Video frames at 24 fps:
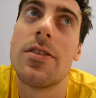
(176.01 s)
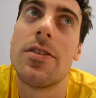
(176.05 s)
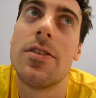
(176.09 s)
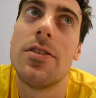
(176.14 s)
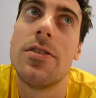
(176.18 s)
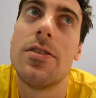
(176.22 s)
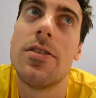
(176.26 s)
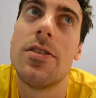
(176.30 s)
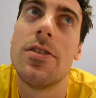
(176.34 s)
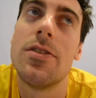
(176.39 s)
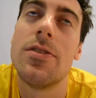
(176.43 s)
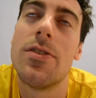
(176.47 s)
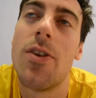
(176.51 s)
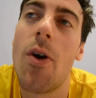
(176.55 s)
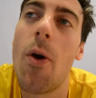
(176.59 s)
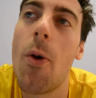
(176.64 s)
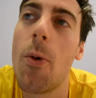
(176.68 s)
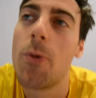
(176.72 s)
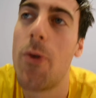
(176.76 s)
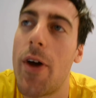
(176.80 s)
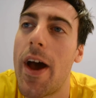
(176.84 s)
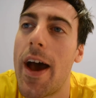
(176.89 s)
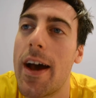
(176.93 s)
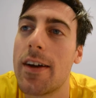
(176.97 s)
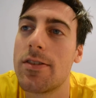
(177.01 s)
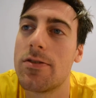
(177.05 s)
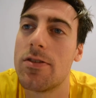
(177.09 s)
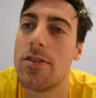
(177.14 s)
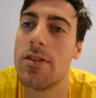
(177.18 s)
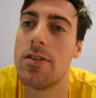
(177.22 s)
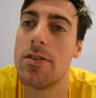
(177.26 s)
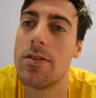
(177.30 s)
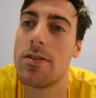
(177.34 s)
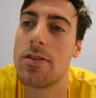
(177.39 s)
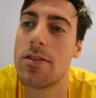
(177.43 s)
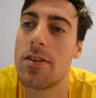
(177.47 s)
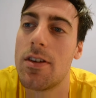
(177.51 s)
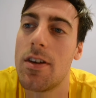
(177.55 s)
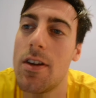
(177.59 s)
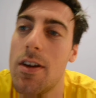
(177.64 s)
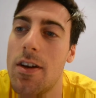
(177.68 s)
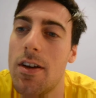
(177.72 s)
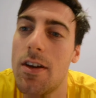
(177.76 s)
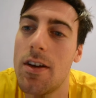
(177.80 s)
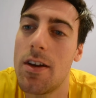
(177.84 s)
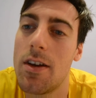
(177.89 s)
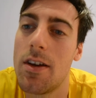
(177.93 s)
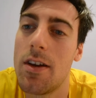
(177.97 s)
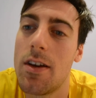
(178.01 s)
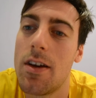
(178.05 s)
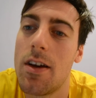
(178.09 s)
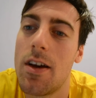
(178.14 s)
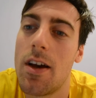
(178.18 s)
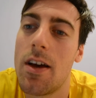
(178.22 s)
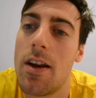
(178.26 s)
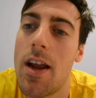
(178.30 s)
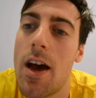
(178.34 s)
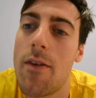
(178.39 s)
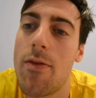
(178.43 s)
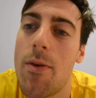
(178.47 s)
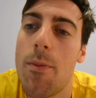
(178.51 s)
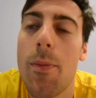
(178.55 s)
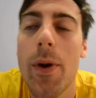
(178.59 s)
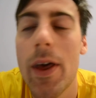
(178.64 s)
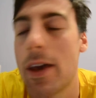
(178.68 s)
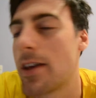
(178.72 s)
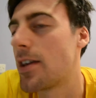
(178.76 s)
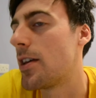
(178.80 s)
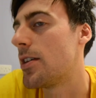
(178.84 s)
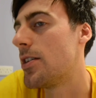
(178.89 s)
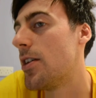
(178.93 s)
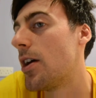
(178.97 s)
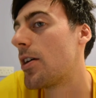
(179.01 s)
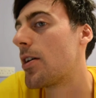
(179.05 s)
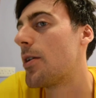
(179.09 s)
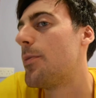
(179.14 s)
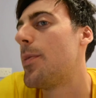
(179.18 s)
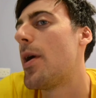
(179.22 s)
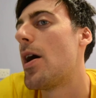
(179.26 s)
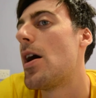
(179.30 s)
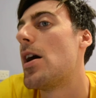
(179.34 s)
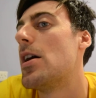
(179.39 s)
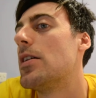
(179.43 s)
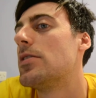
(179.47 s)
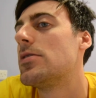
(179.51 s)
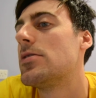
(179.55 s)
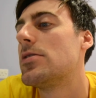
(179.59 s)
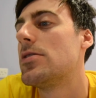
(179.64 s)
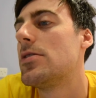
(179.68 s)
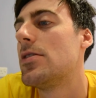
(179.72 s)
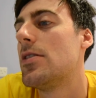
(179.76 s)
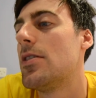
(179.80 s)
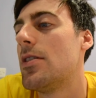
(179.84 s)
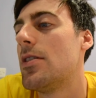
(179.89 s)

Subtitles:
to use an older actress and have them playing a younger part,